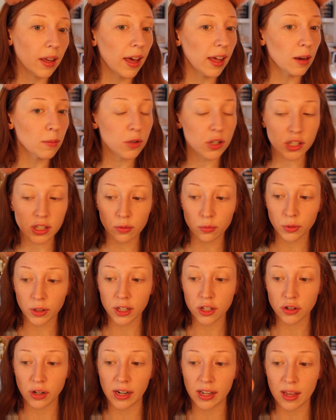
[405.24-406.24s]
And I'm just
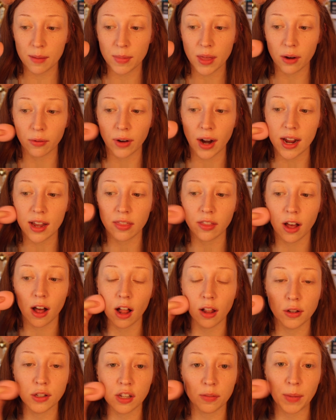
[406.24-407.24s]
really trying to keep that right in the
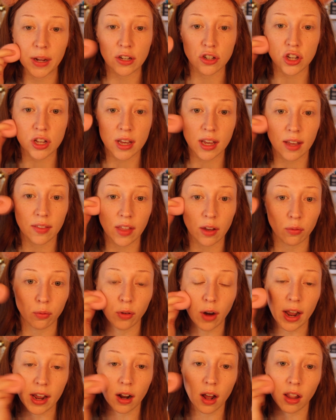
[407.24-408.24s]
hollows of my cheek and then
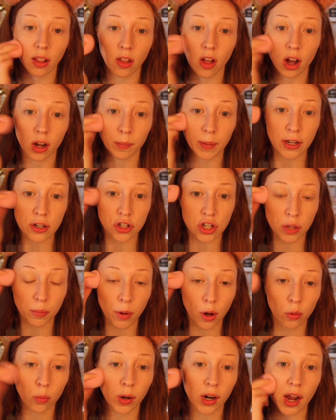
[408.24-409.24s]
right along my
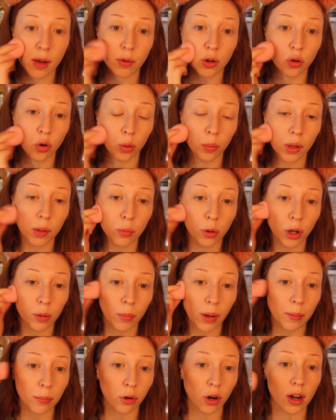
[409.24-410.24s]
cheekbone where I would normally put
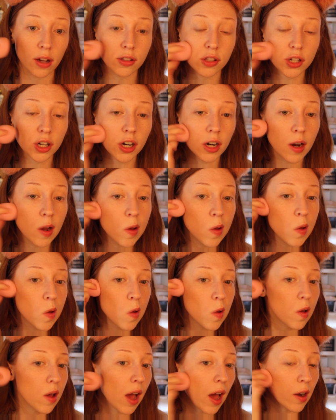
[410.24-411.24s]
my bronzer,
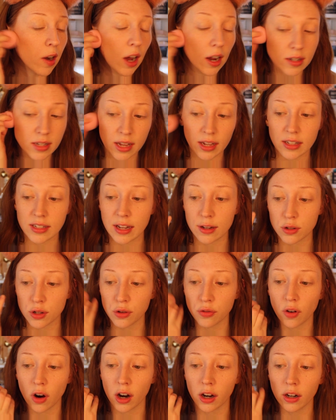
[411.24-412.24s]
and not take it down
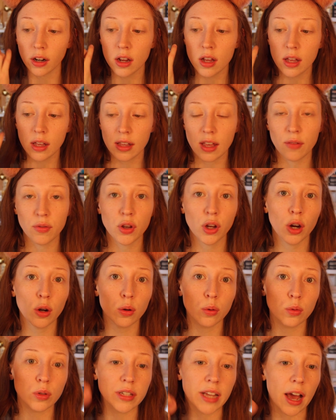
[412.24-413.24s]
too far. If you
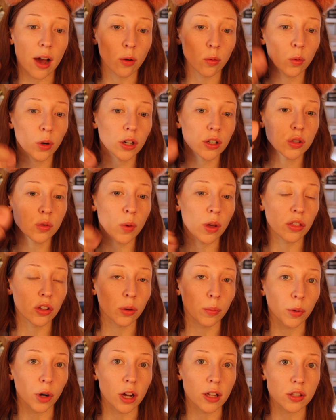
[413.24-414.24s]
go downwards with
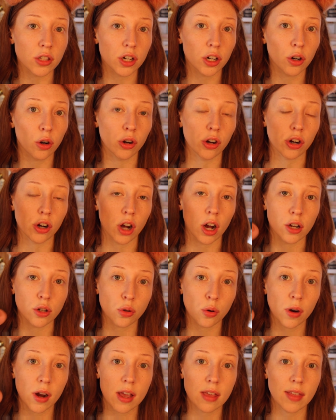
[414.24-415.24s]
your bronzer or your
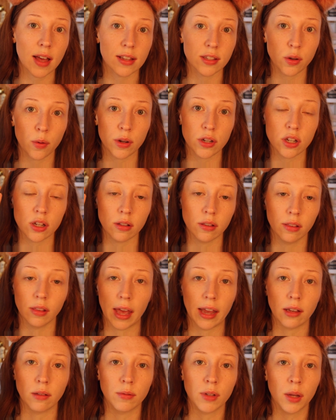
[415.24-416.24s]
contouring, that's going to
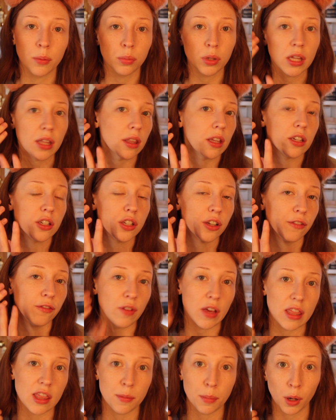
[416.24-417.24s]
like completely
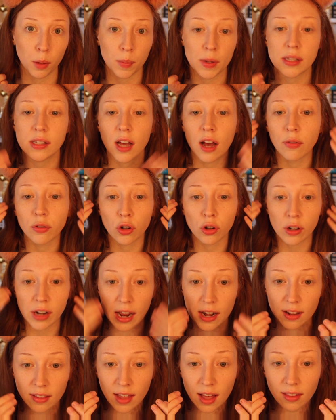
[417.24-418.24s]
defeat the purpose of
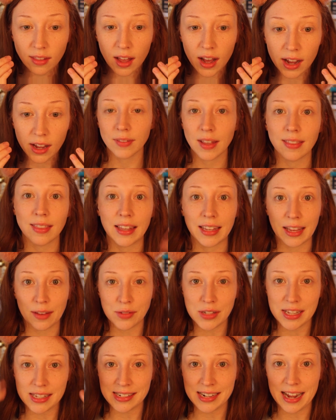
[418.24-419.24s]
creating that line that
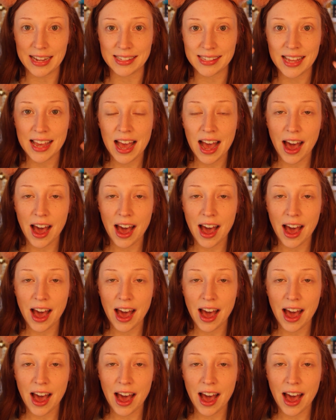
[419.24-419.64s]
gives us nice